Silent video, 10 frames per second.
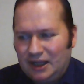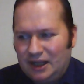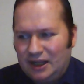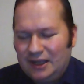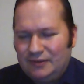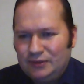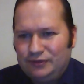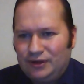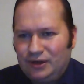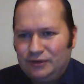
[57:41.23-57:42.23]
I haven't
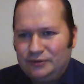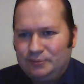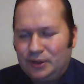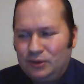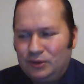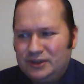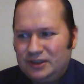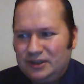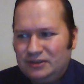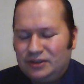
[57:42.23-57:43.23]
followed Polish
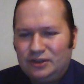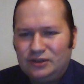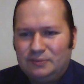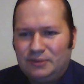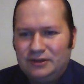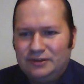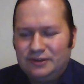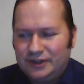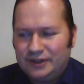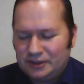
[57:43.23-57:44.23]
internal
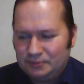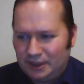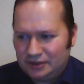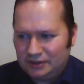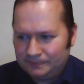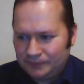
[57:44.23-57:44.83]
policies that much.